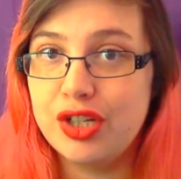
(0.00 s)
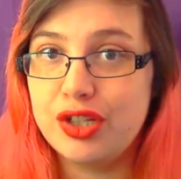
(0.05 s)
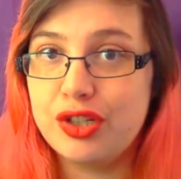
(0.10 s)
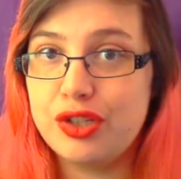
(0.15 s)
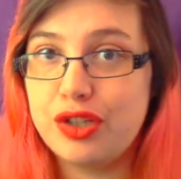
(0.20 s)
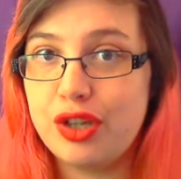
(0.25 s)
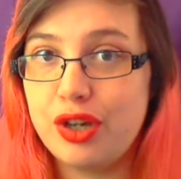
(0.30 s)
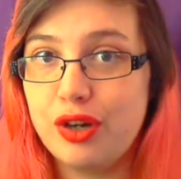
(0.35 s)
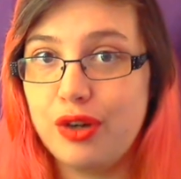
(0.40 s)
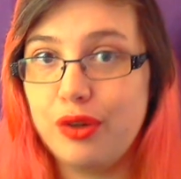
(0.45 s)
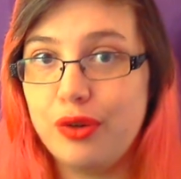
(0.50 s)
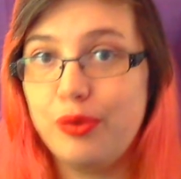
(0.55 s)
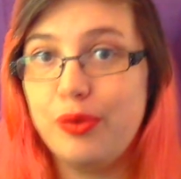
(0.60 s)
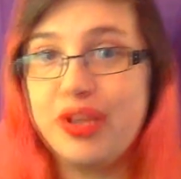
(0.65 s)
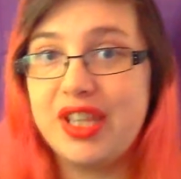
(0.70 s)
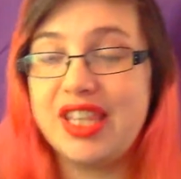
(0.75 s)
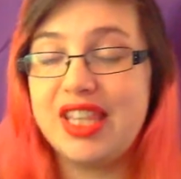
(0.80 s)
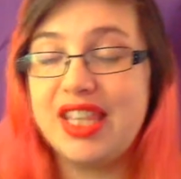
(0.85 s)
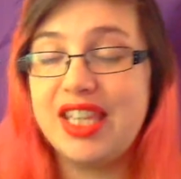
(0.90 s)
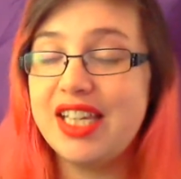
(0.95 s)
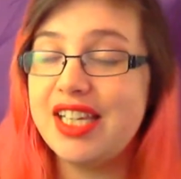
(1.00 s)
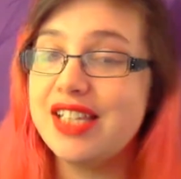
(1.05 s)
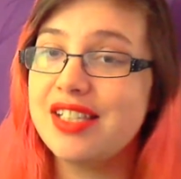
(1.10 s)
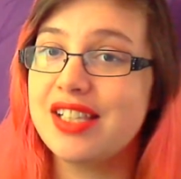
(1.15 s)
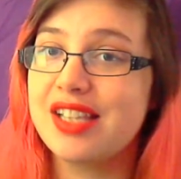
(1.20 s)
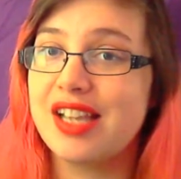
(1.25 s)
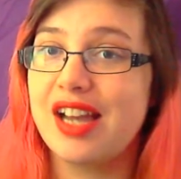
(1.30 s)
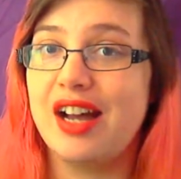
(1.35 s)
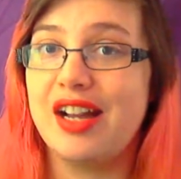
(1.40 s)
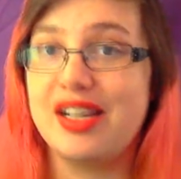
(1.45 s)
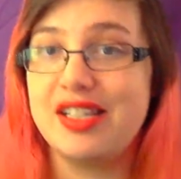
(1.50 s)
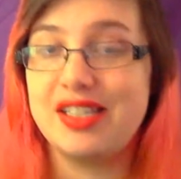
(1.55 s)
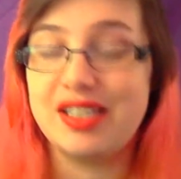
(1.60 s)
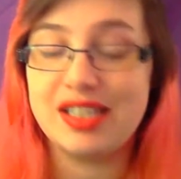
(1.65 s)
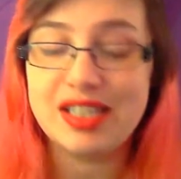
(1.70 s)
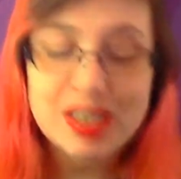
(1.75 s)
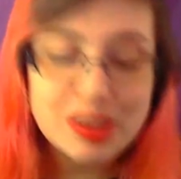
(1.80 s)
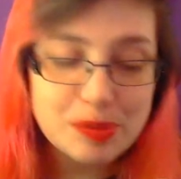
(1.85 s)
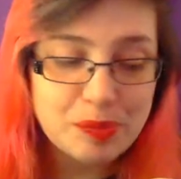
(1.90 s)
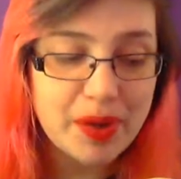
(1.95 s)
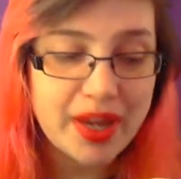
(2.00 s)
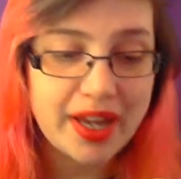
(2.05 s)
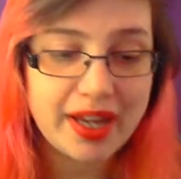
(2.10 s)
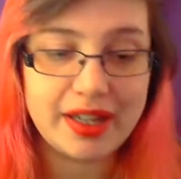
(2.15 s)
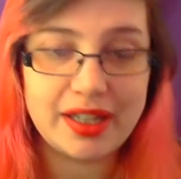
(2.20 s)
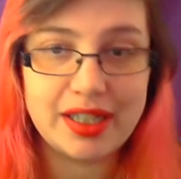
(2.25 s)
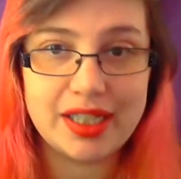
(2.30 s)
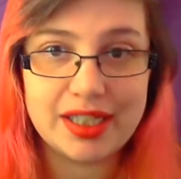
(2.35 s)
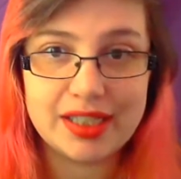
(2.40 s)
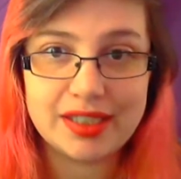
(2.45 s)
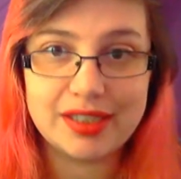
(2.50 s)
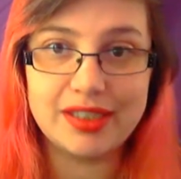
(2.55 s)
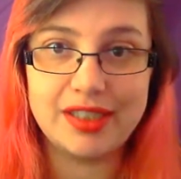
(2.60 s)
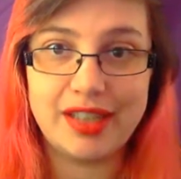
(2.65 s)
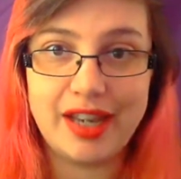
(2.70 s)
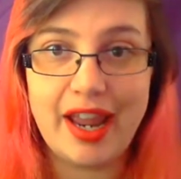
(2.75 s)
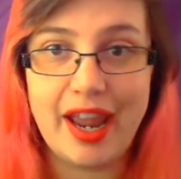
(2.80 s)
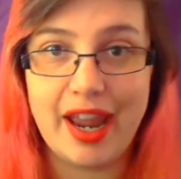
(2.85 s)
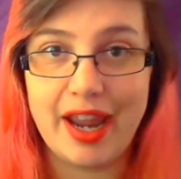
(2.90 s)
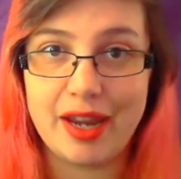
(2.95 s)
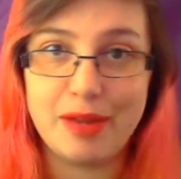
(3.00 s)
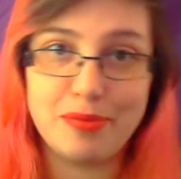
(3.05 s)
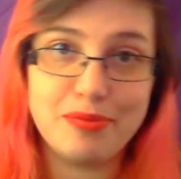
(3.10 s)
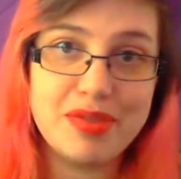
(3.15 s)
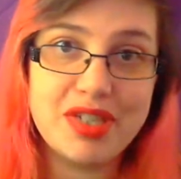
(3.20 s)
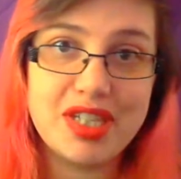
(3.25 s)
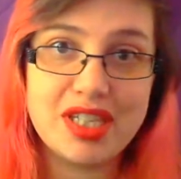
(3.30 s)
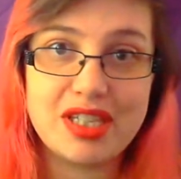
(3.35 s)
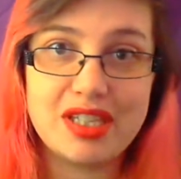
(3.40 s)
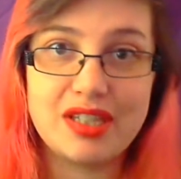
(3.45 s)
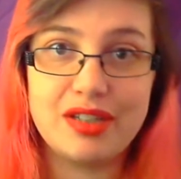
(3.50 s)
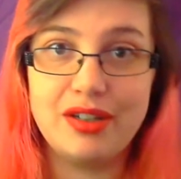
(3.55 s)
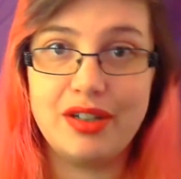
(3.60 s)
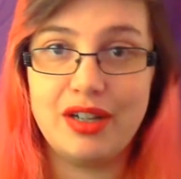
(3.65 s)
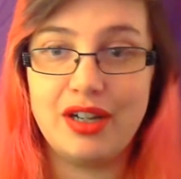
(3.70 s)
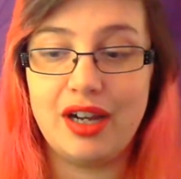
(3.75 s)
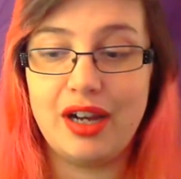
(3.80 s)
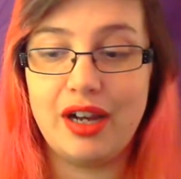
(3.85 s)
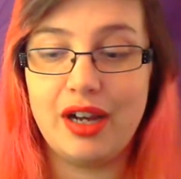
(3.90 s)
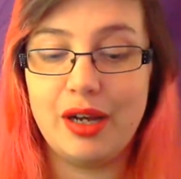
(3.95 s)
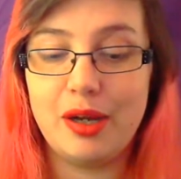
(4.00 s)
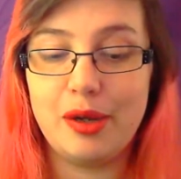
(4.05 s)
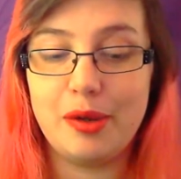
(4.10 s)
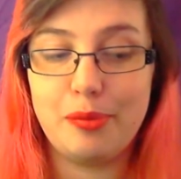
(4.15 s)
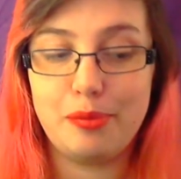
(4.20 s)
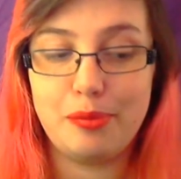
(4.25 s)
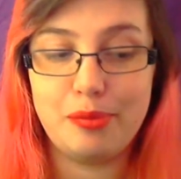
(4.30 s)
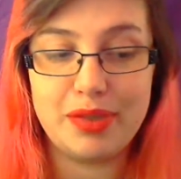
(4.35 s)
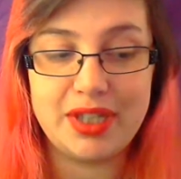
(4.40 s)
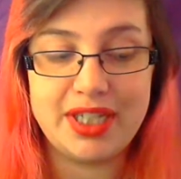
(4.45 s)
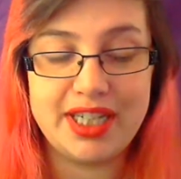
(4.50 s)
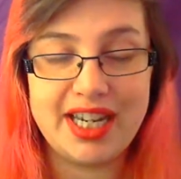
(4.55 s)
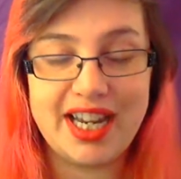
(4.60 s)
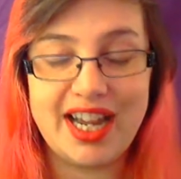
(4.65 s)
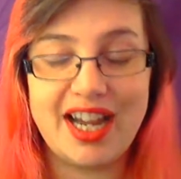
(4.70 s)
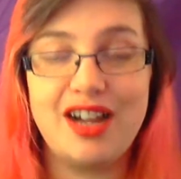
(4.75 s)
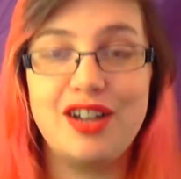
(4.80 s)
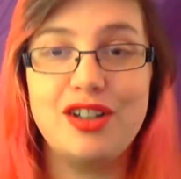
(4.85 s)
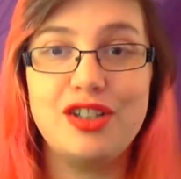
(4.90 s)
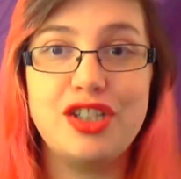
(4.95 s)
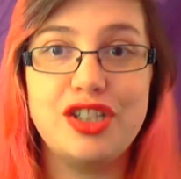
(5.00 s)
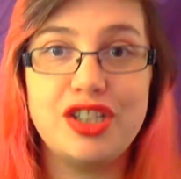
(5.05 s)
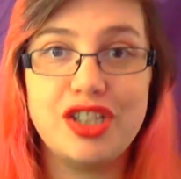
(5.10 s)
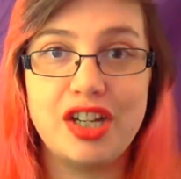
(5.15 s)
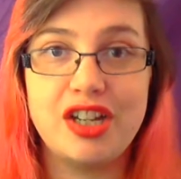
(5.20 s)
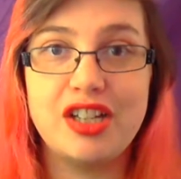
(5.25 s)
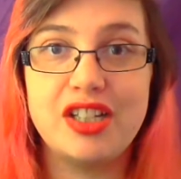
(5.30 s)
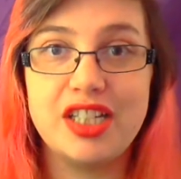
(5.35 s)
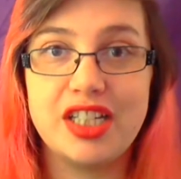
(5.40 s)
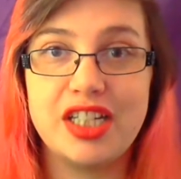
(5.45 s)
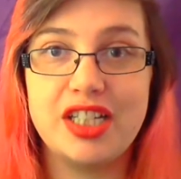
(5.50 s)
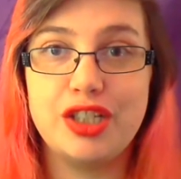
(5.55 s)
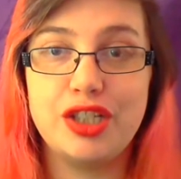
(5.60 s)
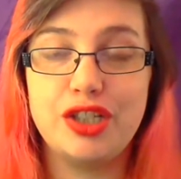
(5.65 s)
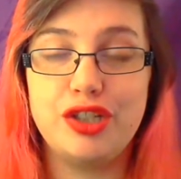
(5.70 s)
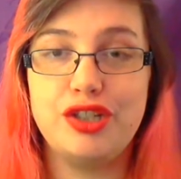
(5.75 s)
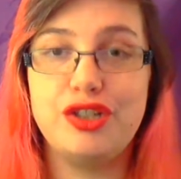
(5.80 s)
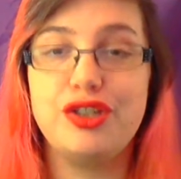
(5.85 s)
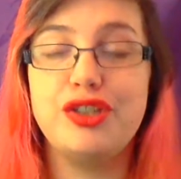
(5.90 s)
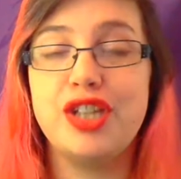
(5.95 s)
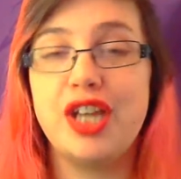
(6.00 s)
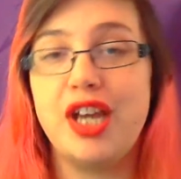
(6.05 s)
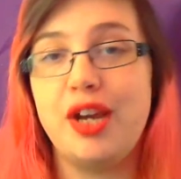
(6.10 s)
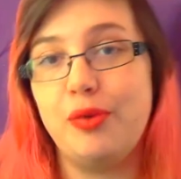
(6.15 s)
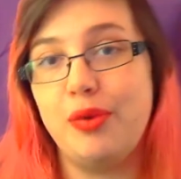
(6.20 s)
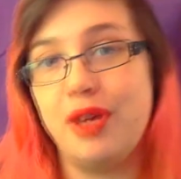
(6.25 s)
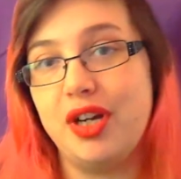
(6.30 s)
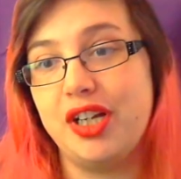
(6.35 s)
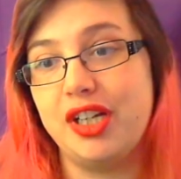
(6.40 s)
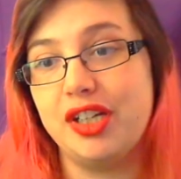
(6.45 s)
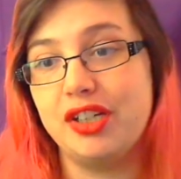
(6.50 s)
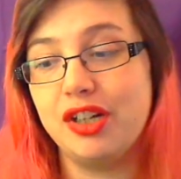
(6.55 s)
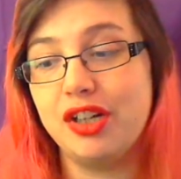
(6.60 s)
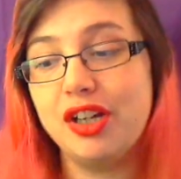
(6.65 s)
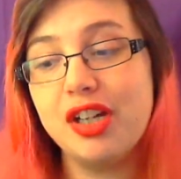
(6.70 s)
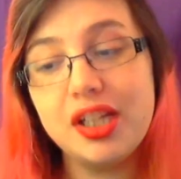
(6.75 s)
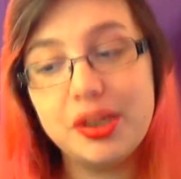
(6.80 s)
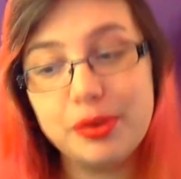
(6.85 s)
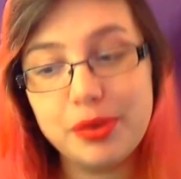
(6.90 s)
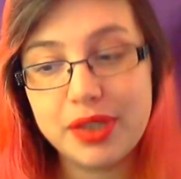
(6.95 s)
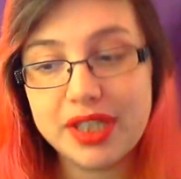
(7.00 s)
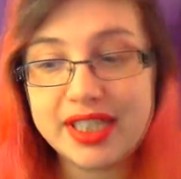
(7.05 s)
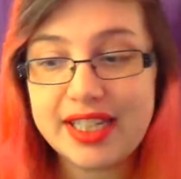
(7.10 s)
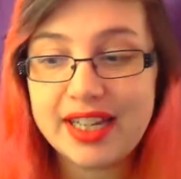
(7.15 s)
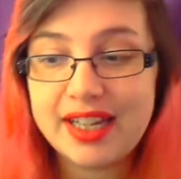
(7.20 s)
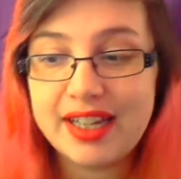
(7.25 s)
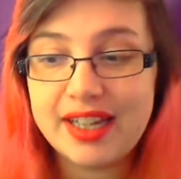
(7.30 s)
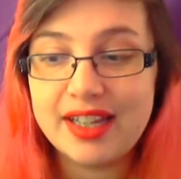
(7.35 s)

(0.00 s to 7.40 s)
So, with these guys, these big names, um, now starting to do their work in Hollywood,